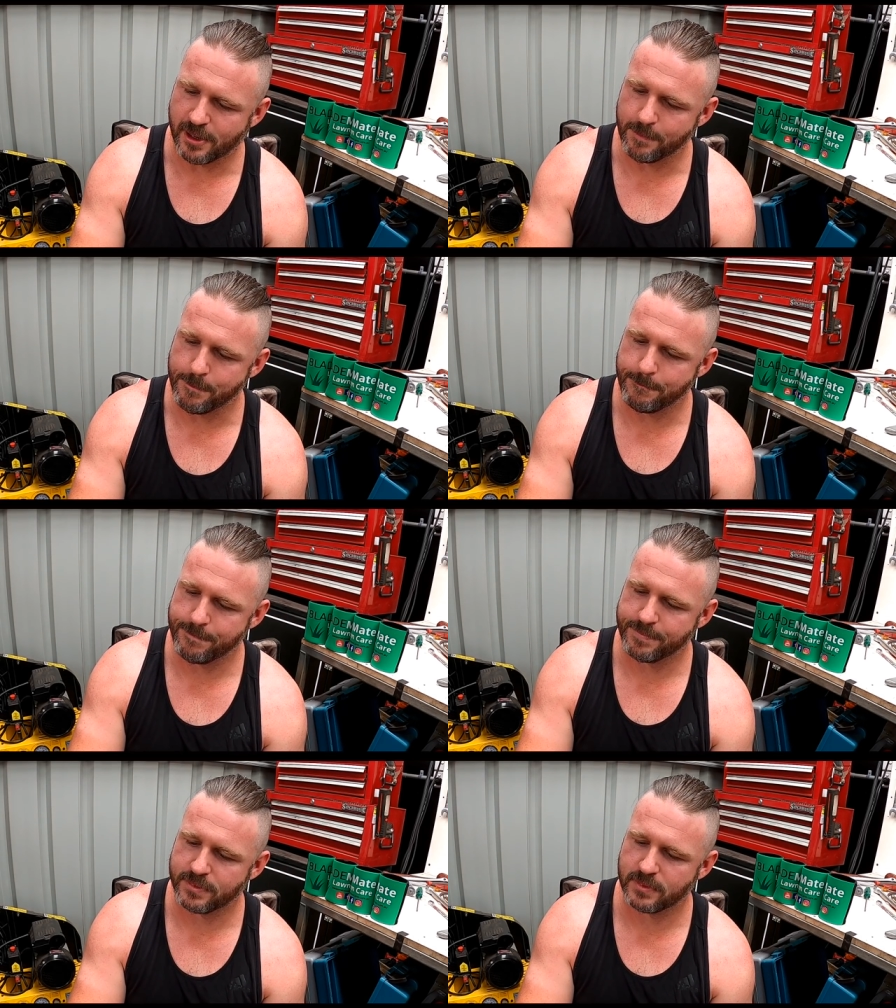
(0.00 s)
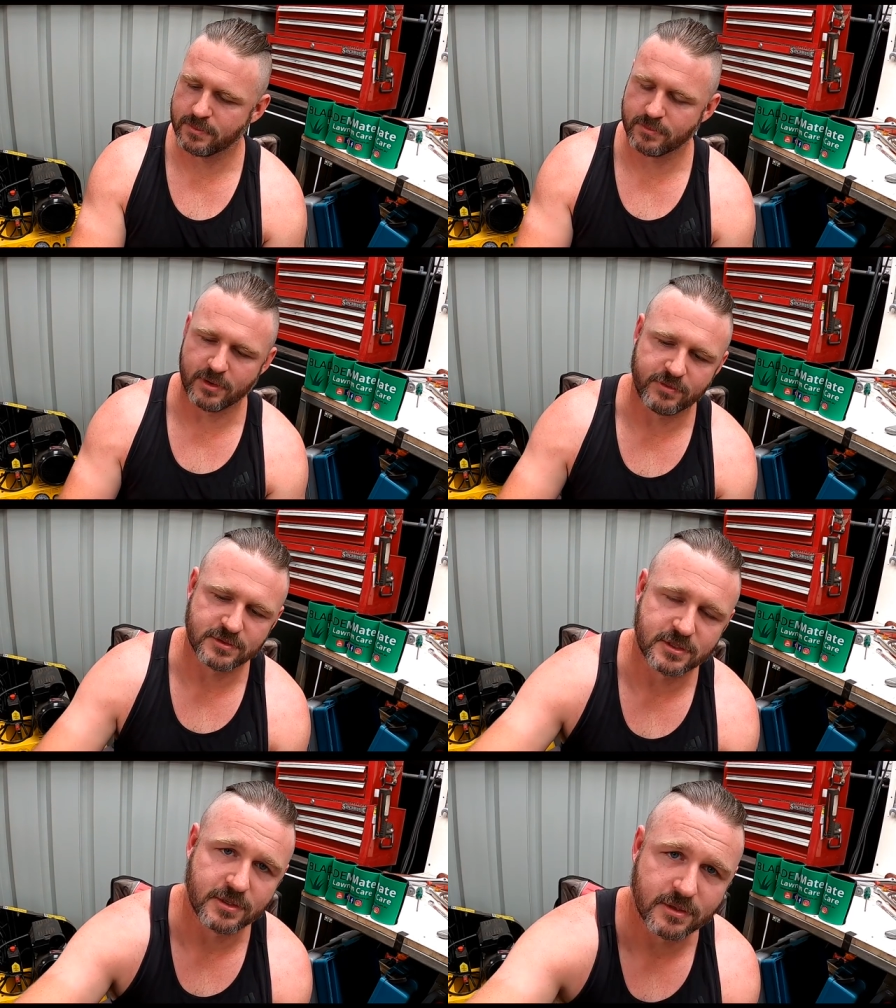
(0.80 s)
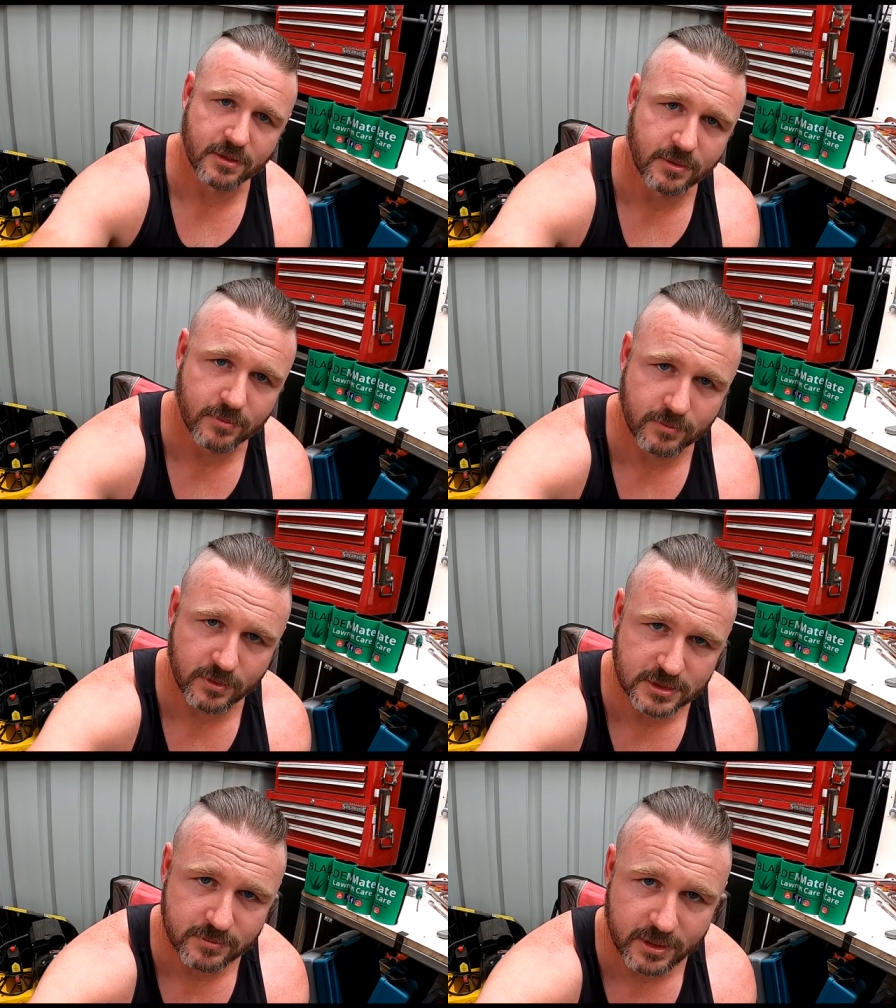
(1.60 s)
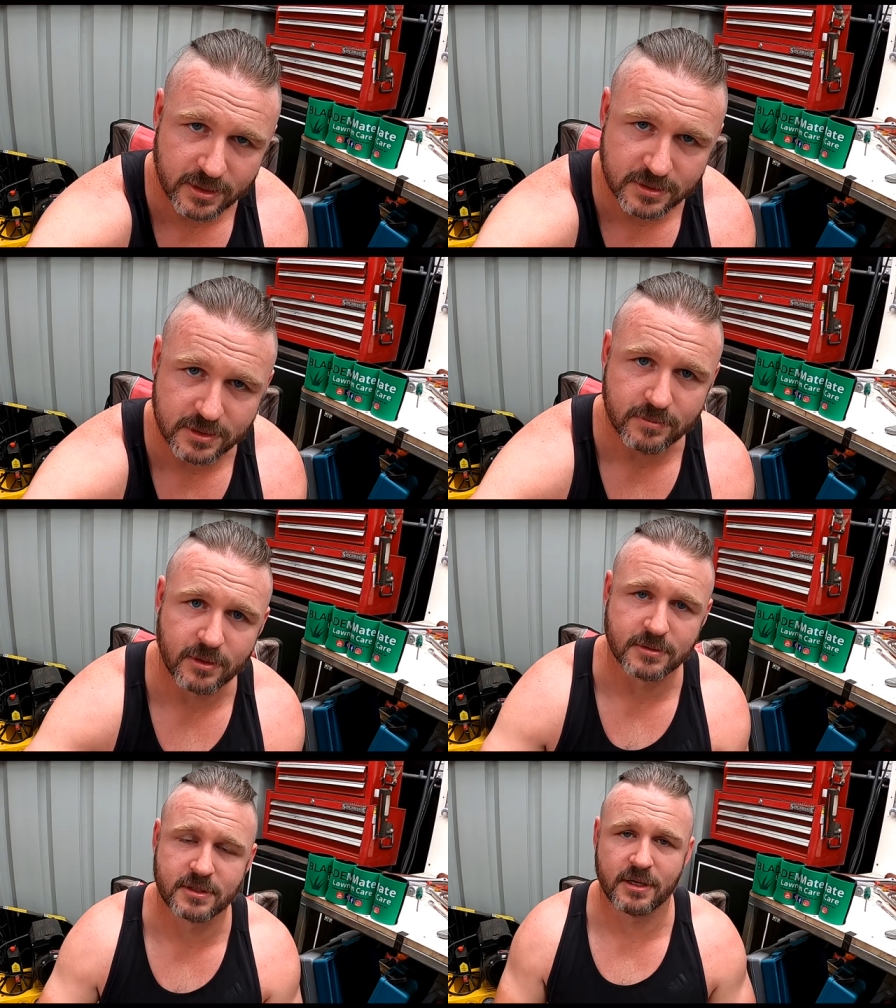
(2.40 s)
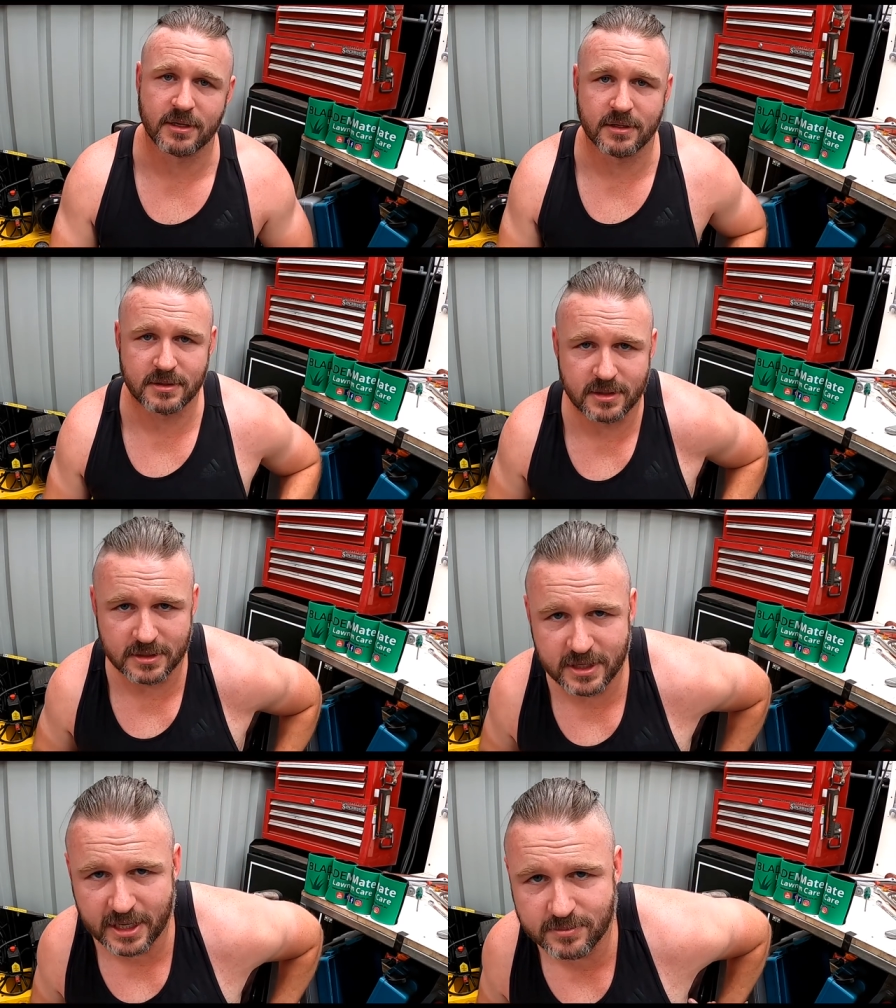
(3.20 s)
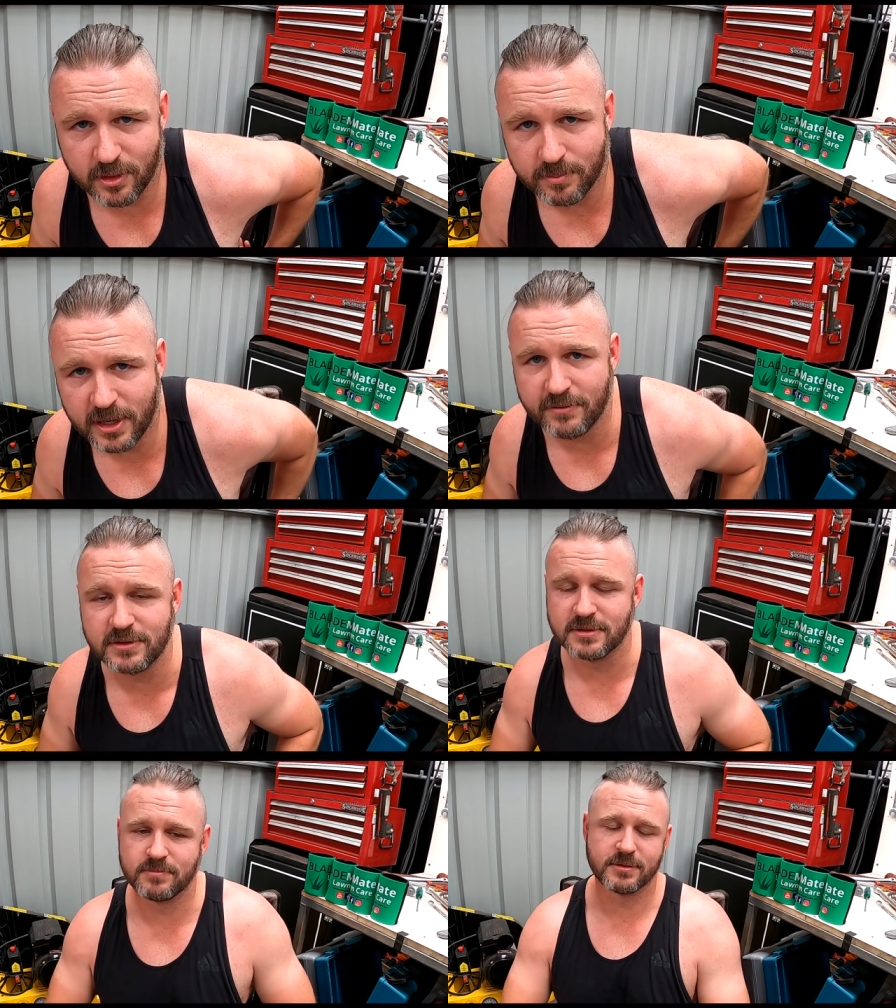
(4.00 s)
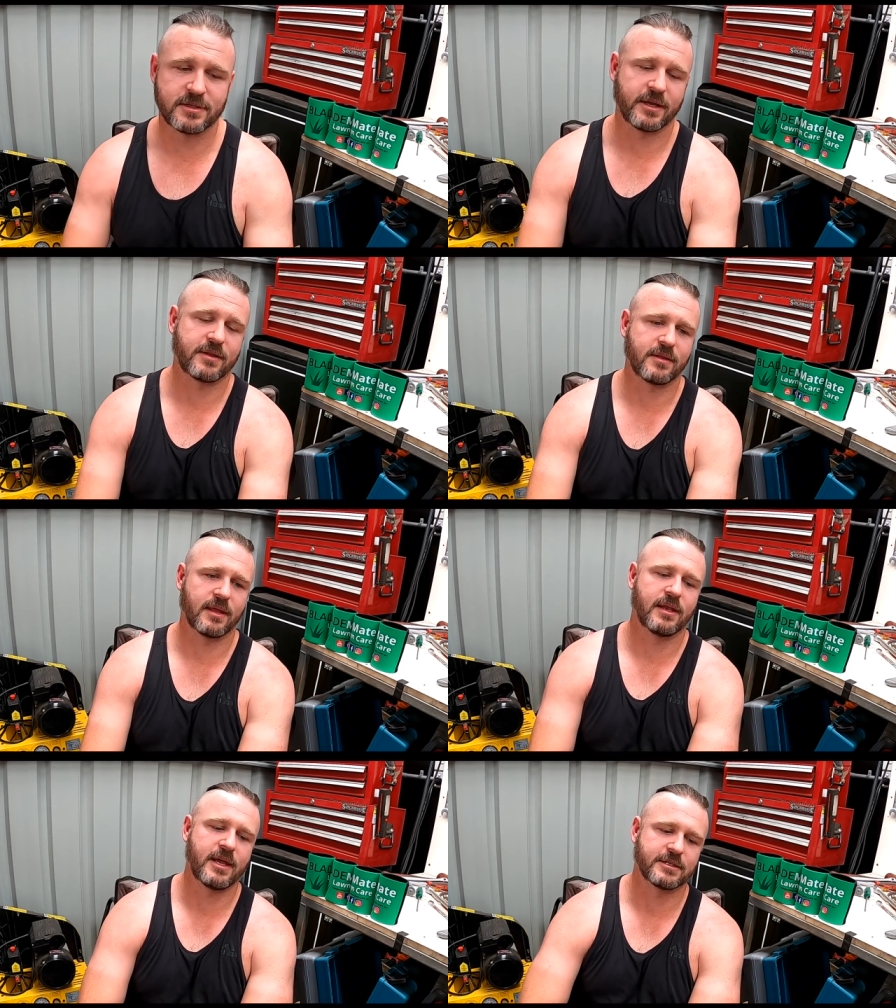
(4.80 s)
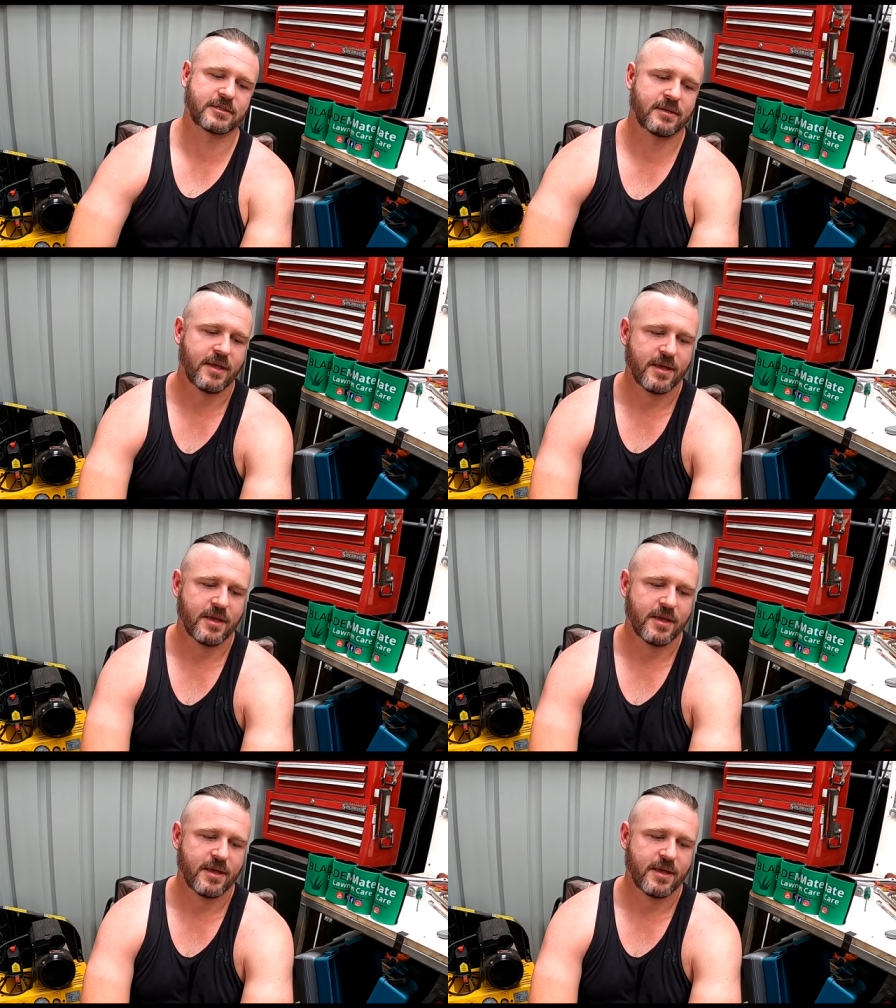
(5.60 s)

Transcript: um, referencing the recent one I did where I was getting a, attacked by plovers protecting their nest.